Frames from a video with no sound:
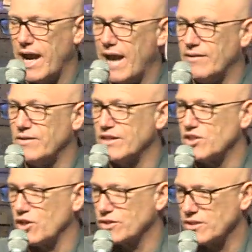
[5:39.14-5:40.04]
And then they
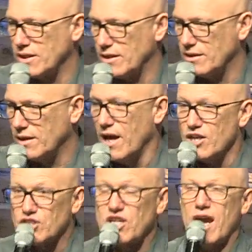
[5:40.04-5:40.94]
start singing,
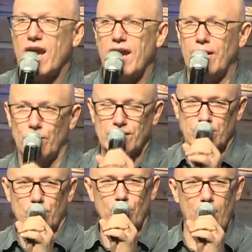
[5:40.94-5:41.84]
say what
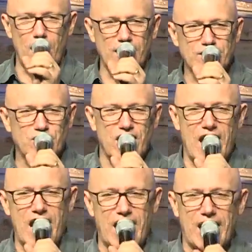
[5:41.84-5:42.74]
you want to
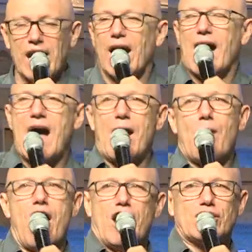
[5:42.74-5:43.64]
say. I
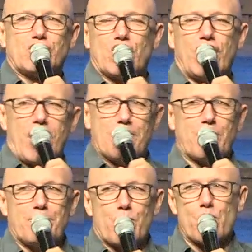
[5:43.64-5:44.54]
want to see you be
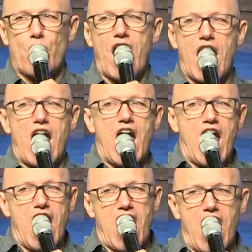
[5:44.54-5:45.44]

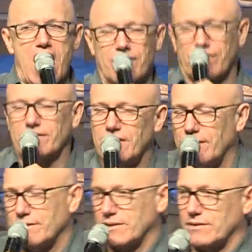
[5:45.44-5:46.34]
brave. You
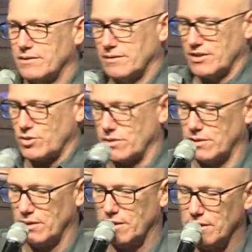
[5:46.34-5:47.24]
know,
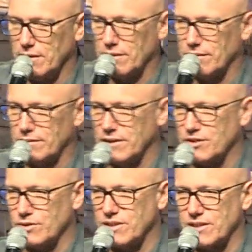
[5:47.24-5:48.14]
this
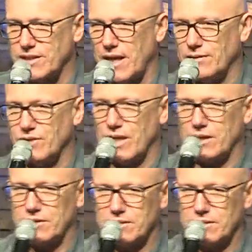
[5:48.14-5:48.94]
was the sound check.